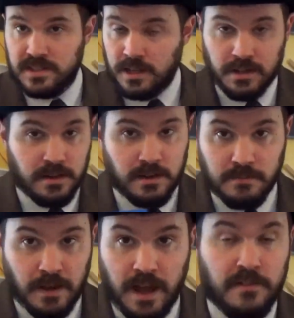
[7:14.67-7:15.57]
They didn't
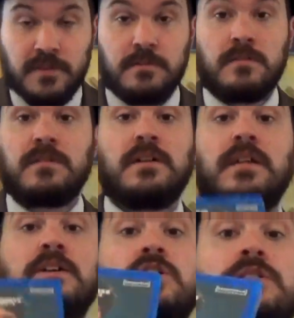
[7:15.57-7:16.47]
have their own
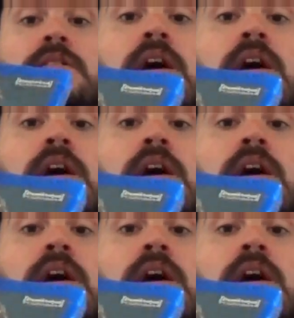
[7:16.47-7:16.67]
collection that